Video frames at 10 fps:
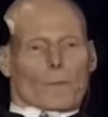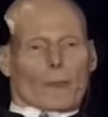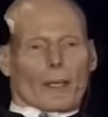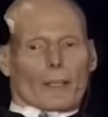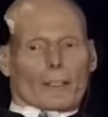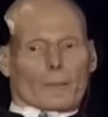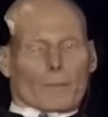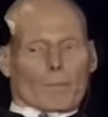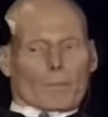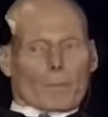And
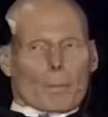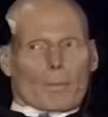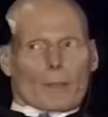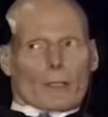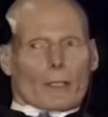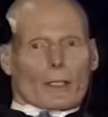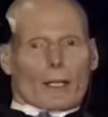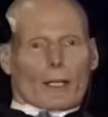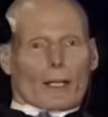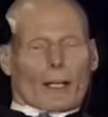
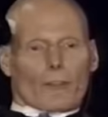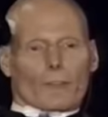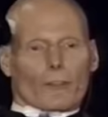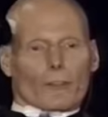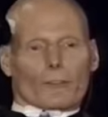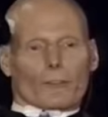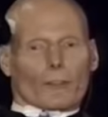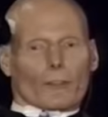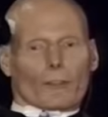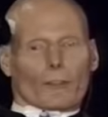I feel
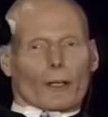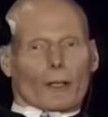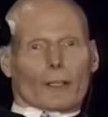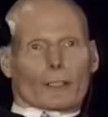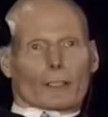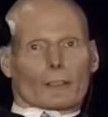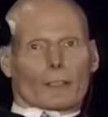so, uh,